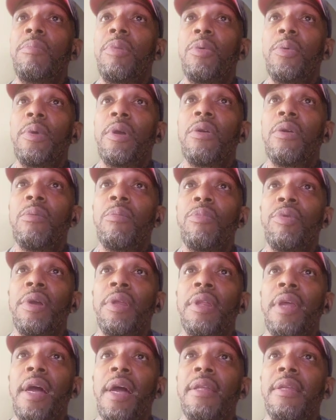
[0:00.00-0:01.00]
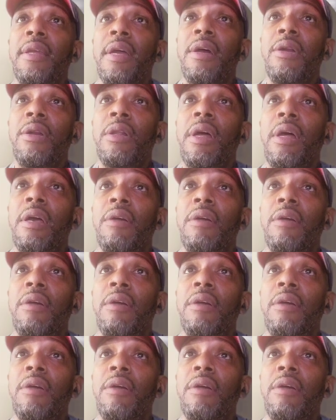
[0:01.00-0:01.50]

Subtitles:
We're gonna put that down like